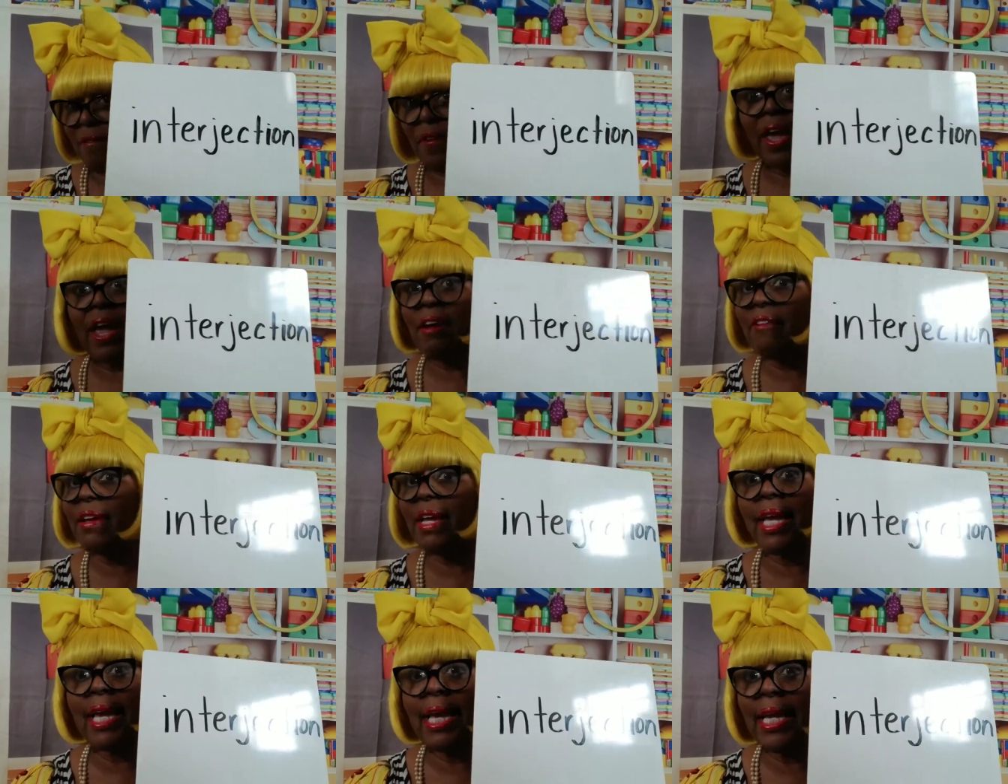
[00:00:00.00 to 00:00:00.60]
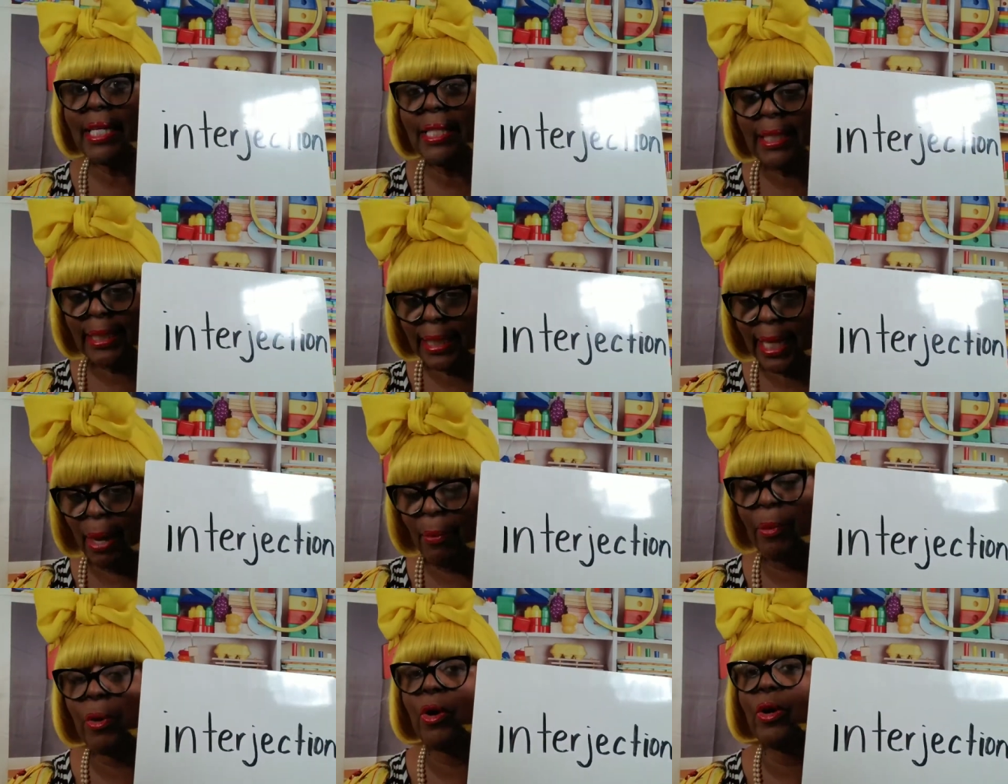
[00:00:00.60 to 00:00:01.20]
Very
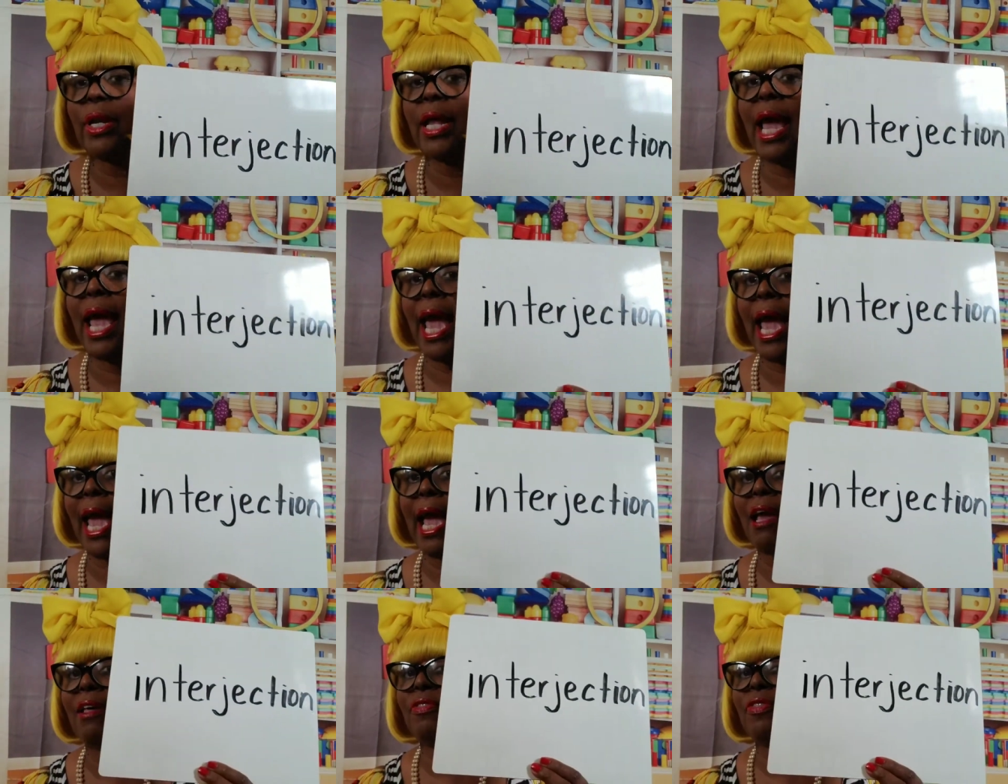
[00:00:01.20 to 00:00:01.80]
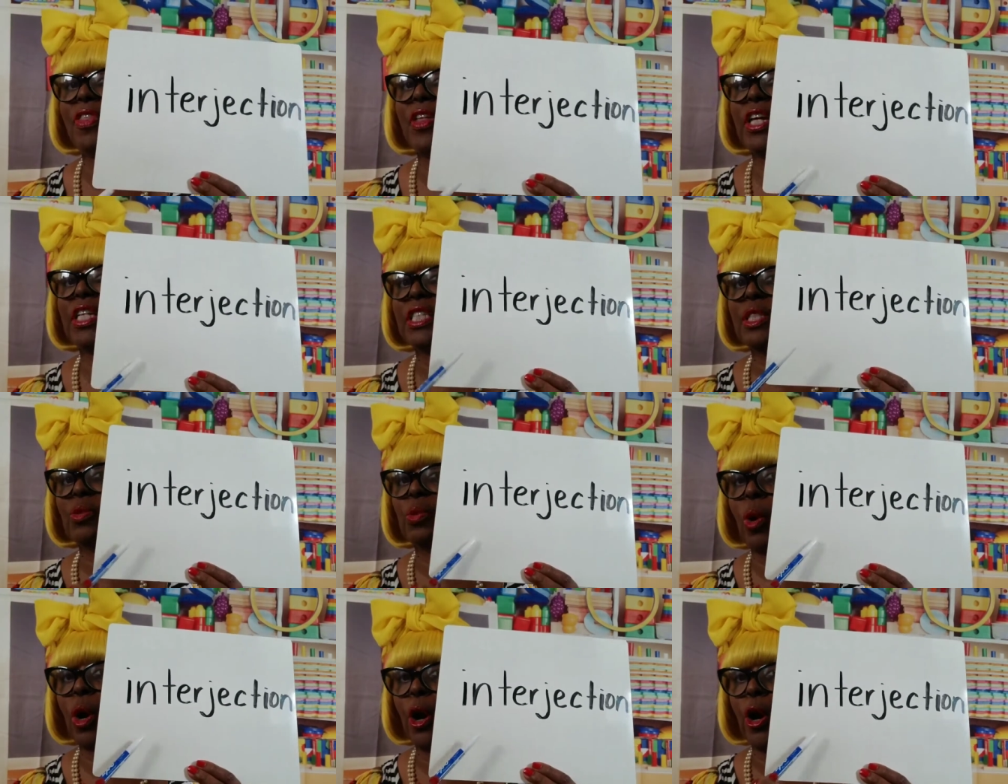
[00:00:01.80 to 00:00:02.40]
easy. And we're going to add
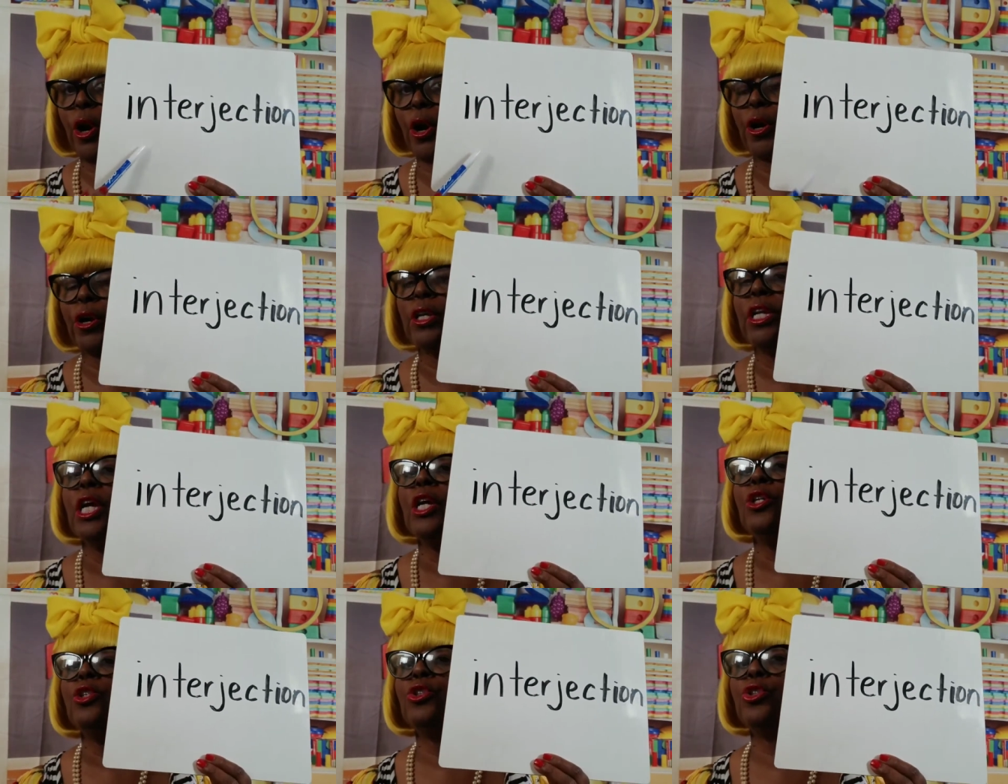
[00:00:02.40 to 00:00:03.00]
this word